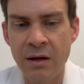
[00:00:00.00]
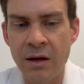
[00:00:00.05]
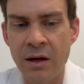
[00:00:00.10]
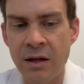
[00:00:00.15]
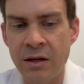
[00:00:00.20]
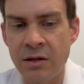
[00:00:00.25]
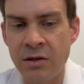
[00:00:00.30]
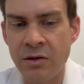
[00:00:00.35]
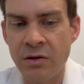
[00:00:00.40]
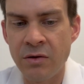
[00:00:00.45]

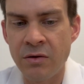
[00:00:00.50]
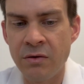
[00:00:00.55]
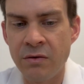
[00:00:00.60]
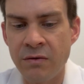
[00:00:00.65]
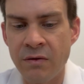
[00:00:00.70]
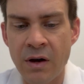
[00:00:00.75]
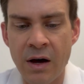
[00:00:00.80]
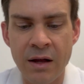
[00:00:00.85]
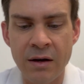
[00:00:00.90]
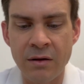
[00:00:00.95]
and
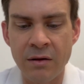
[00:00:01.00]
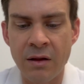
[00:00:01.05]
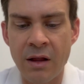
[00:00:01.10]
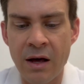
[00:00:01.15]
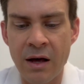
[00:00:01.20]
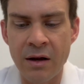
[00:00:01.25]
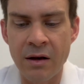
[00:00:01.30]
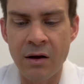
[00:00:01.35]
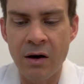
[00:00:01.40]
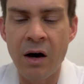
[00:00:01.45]
you've gotten a
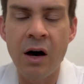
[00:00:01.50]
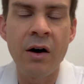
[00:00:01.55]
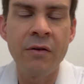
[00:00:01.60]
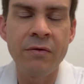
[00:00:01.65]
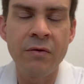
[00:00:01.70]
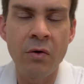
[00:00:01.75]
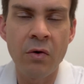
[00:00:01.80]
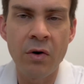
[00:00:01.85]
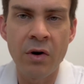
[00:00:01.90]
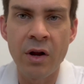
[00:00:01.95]
lot
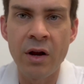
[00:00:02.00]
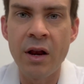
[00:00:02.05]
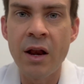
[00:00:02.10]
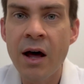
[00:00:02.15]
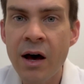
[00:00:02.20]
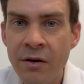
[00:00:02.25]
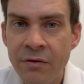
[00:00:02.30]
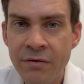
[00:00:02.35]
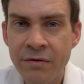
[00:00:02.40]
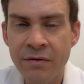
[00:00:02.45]
off or
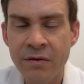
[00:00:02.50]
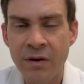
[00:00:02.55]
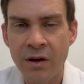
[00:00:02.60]
enough,